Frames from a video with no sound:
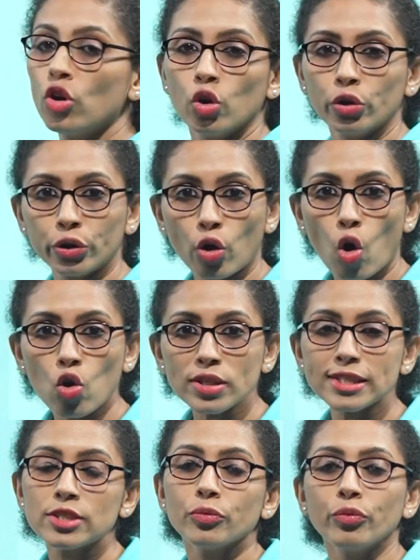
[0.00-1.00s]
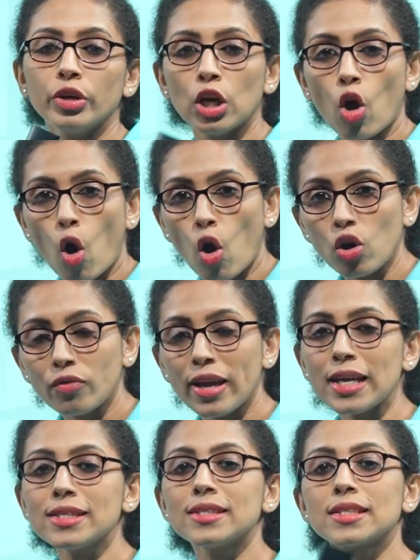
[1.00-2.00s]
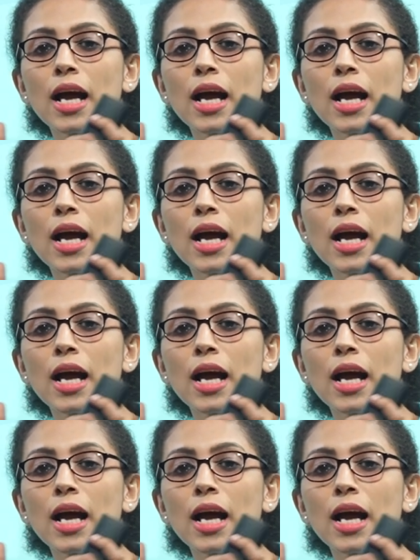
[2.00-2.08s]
rows will always